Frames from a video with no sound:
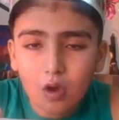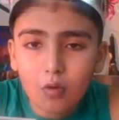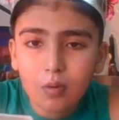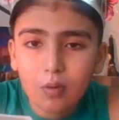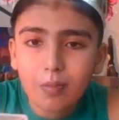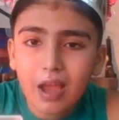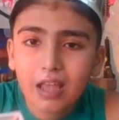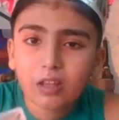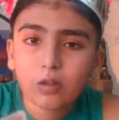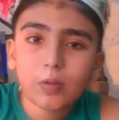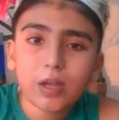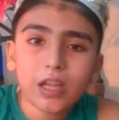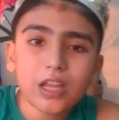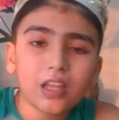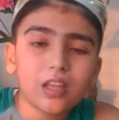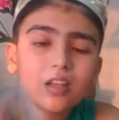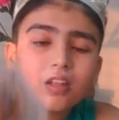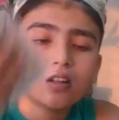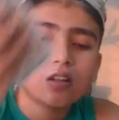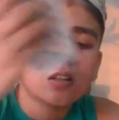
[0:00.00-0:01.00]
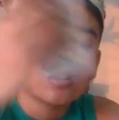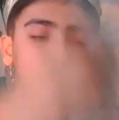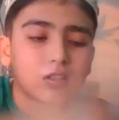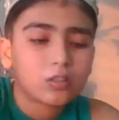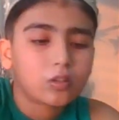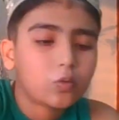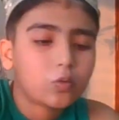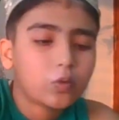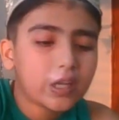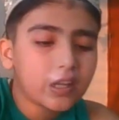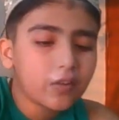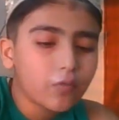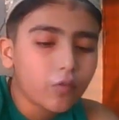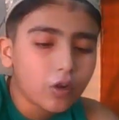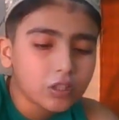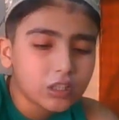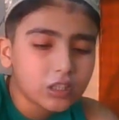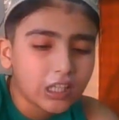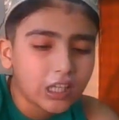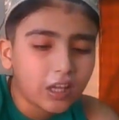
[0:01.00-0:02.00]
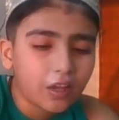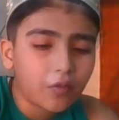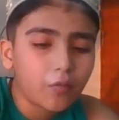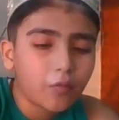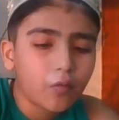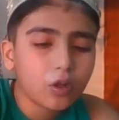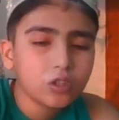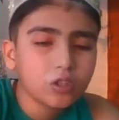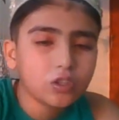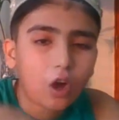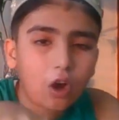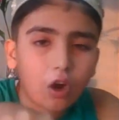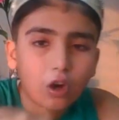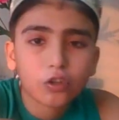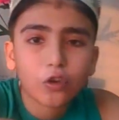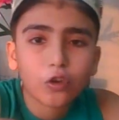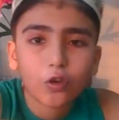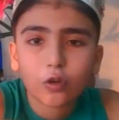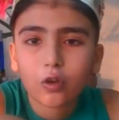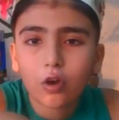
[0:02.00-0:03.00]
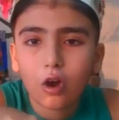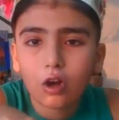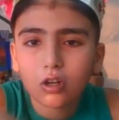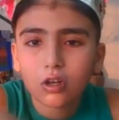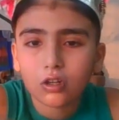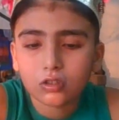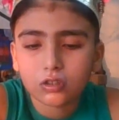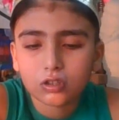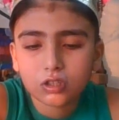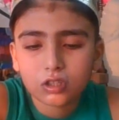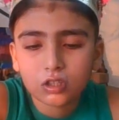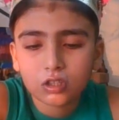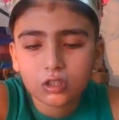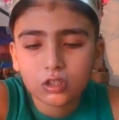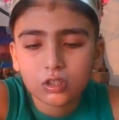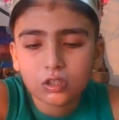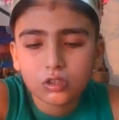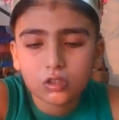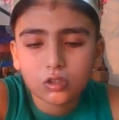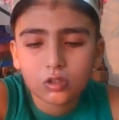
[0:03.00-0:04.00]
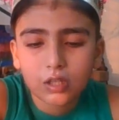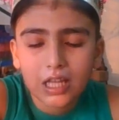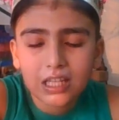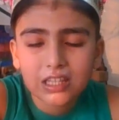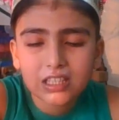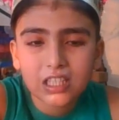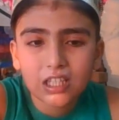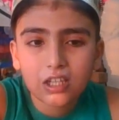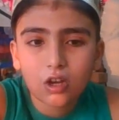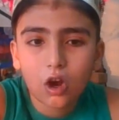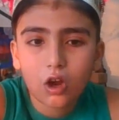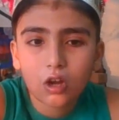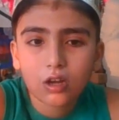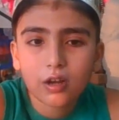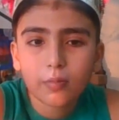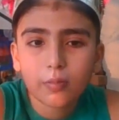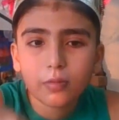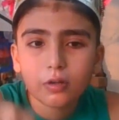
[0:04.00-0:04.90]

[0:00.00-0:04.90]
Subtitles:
Oh, and by the way, Queen of Wands and King of Wands are your cards. So let's see card